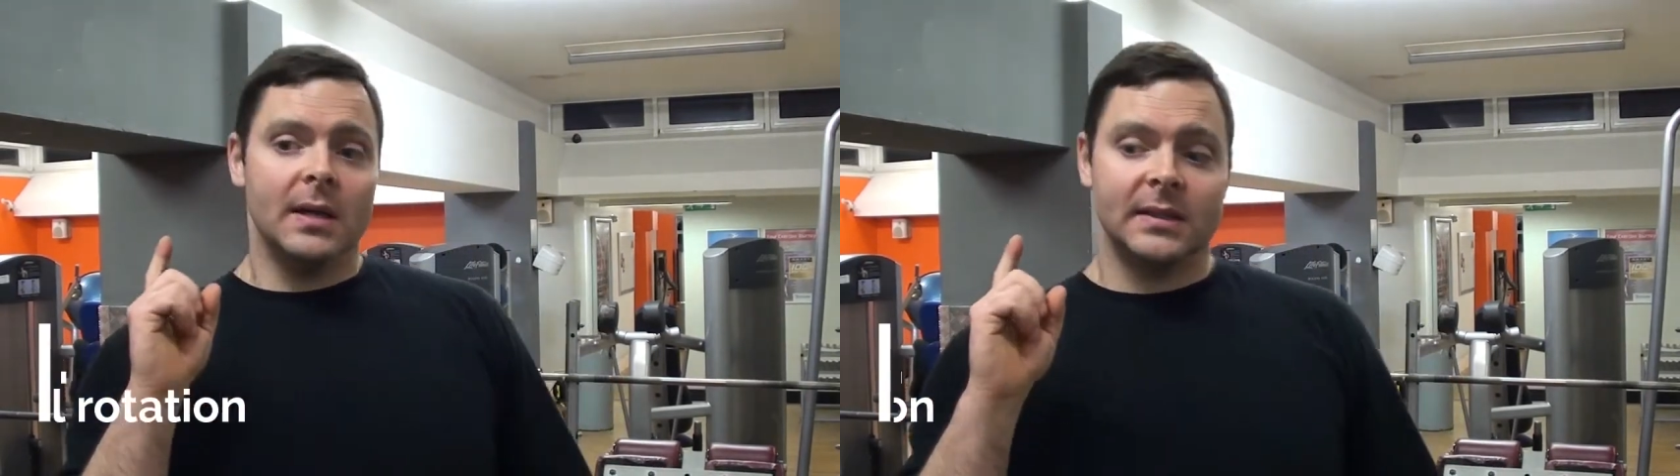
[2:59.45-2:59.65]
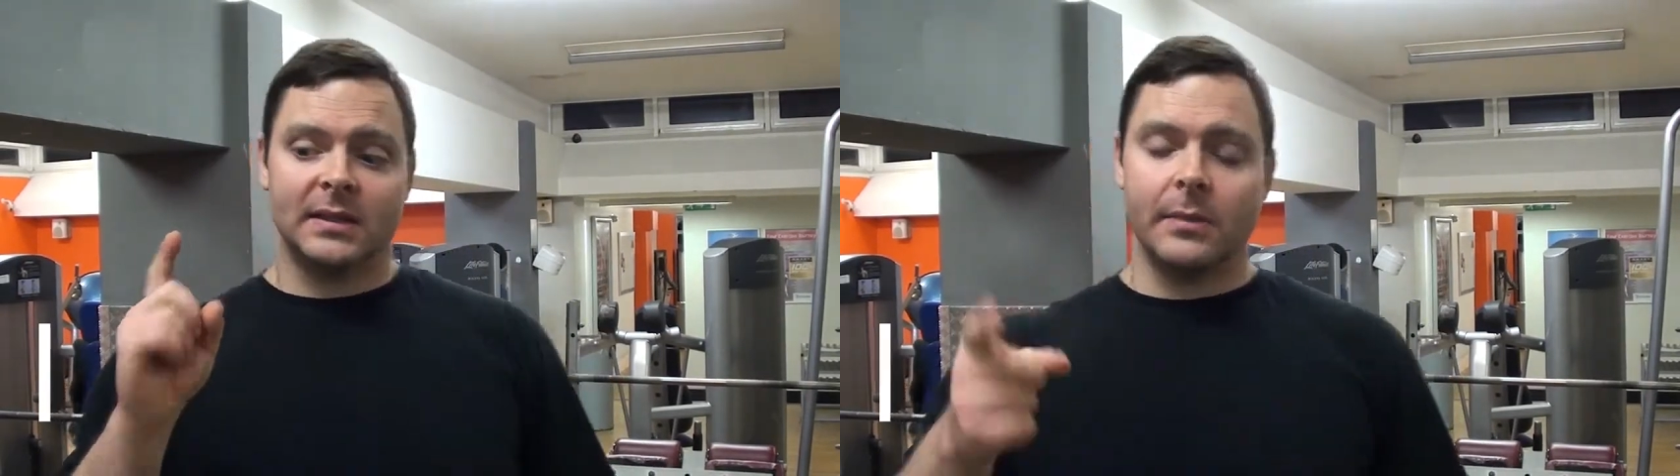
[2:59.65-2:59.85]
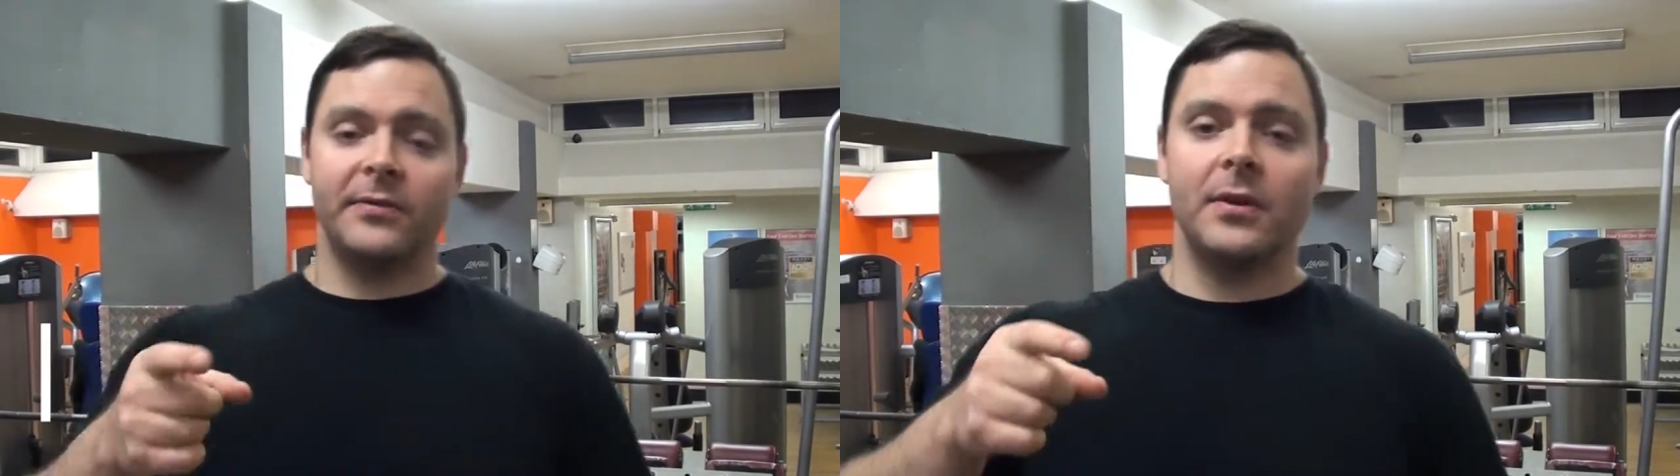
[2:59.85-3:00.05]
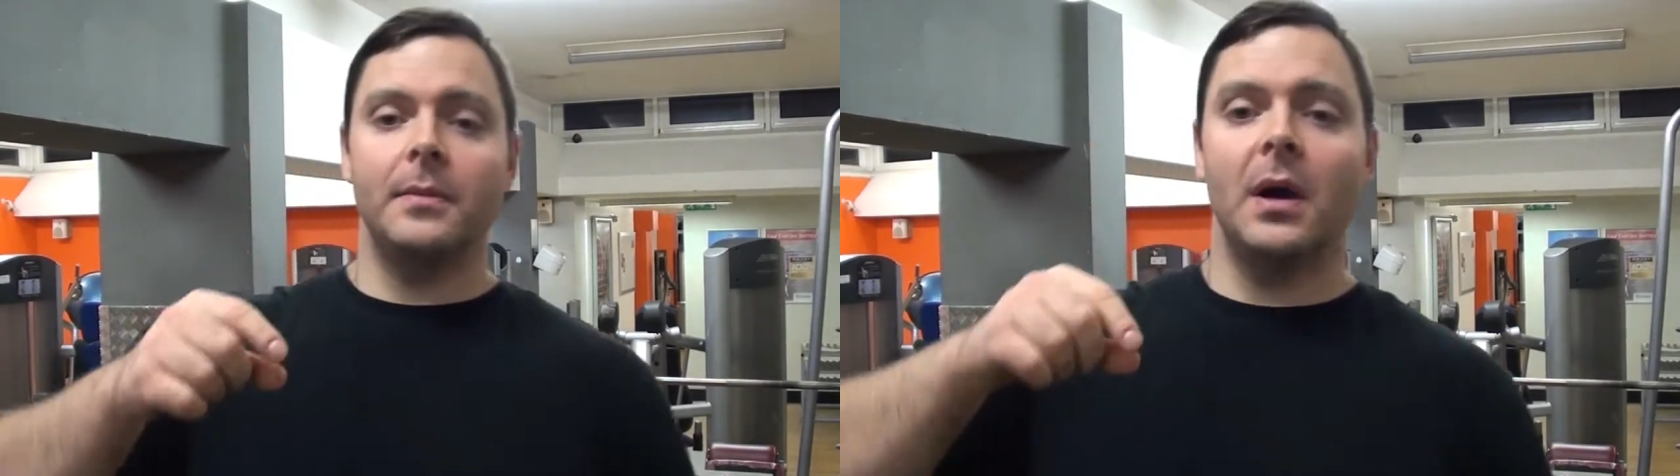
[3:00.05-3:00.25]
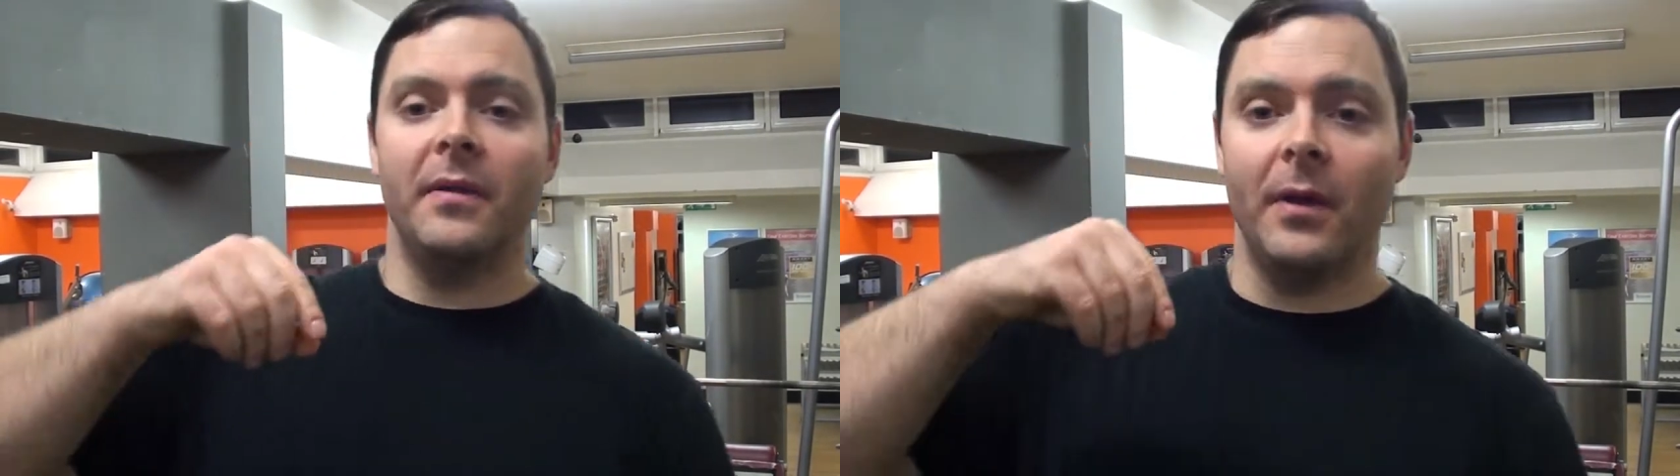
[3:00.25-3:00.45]
Some of
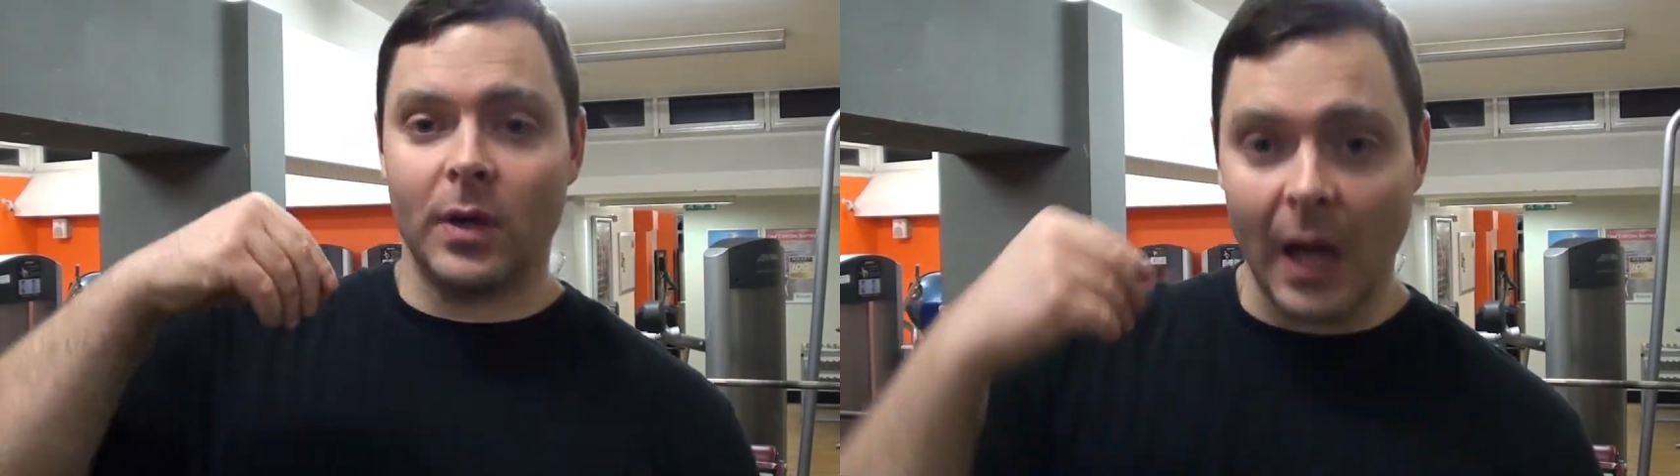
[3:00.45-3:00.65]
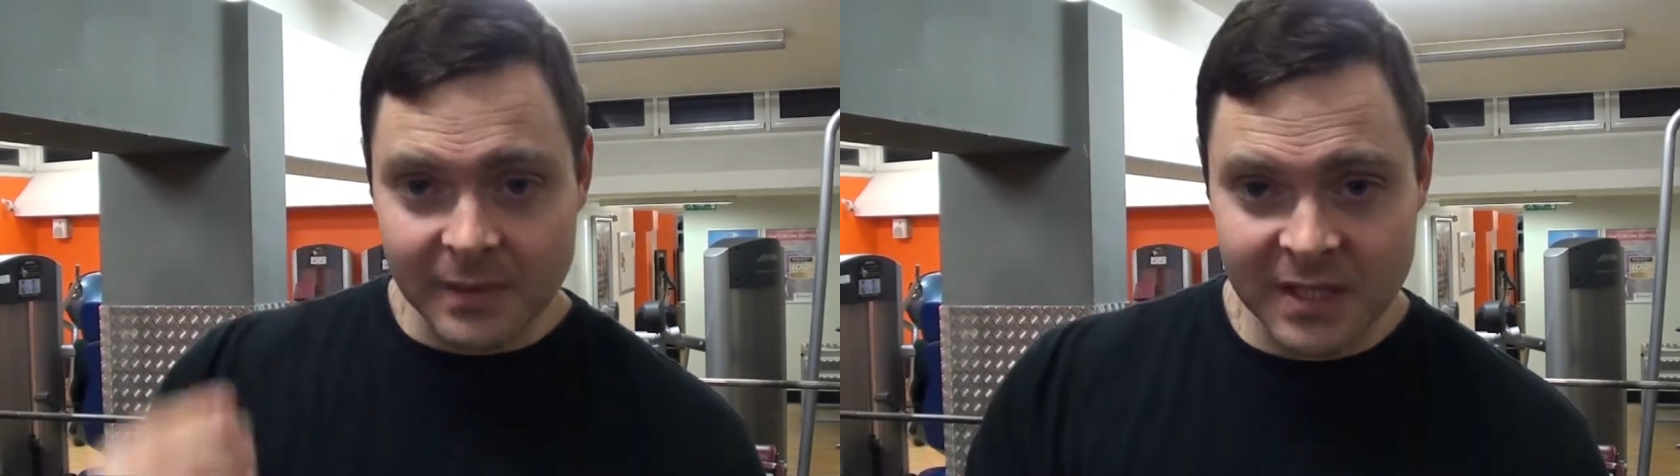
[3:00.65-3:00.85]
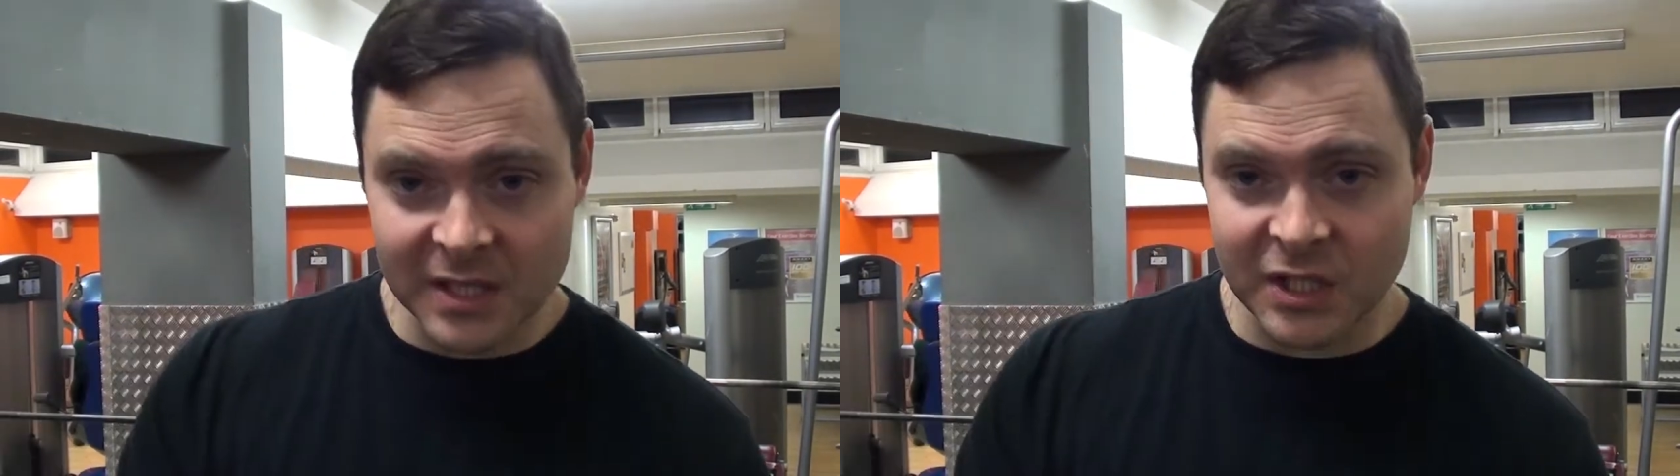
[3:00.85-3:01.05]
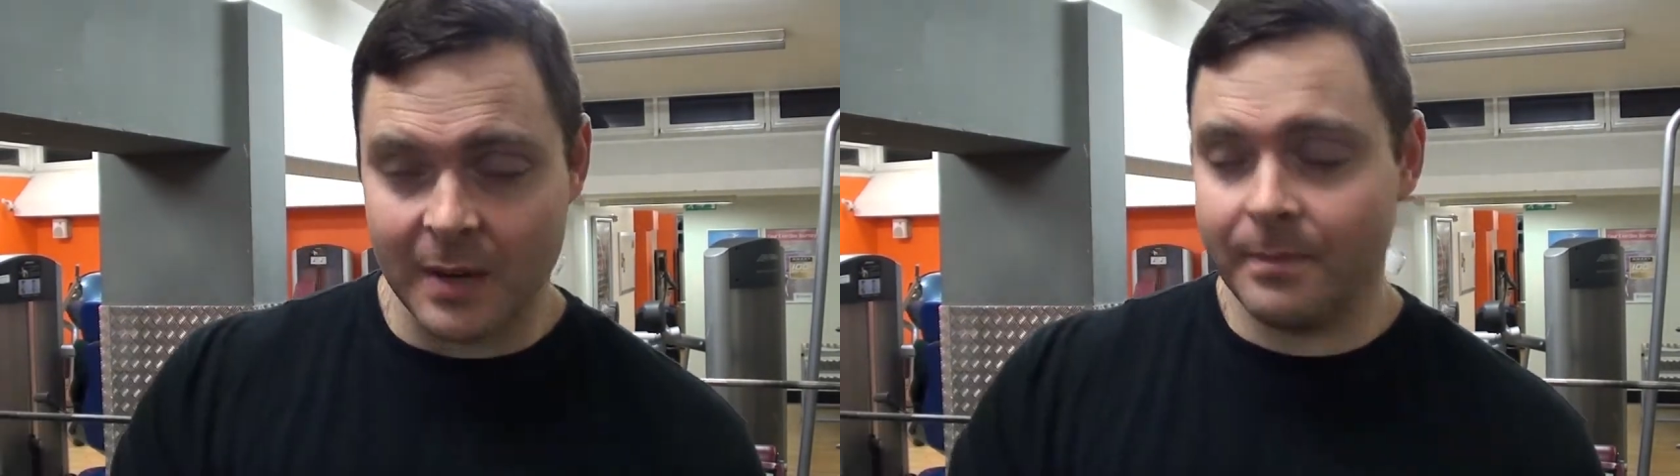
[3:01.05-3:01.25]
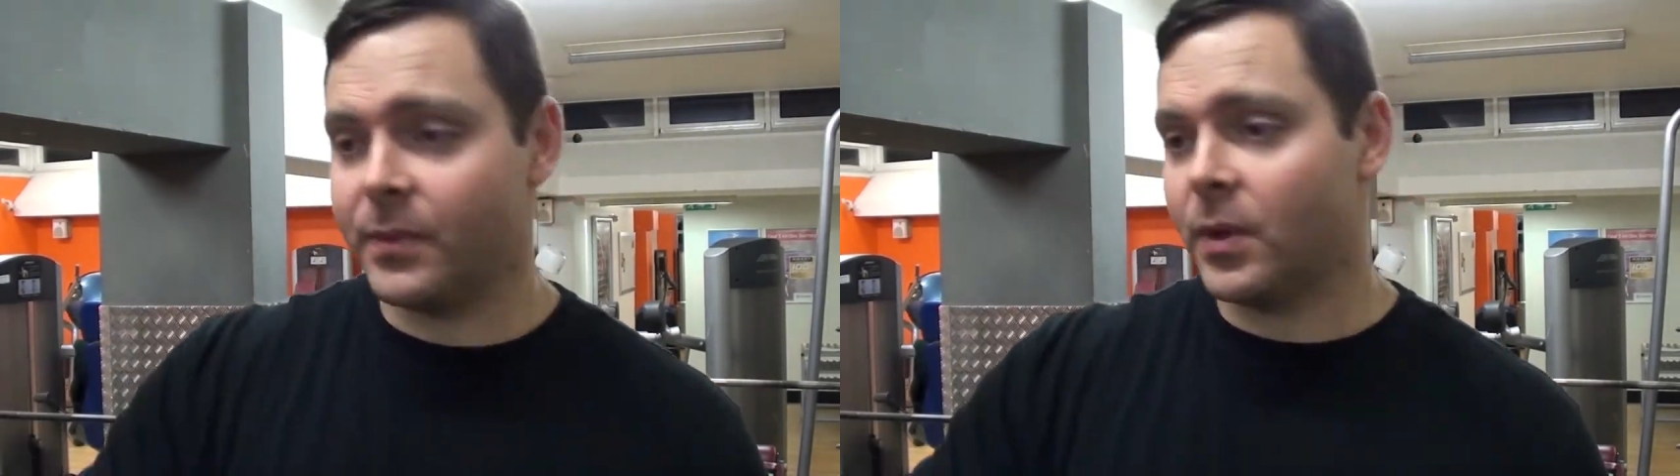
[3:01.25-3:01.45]
them, they'll come to the gym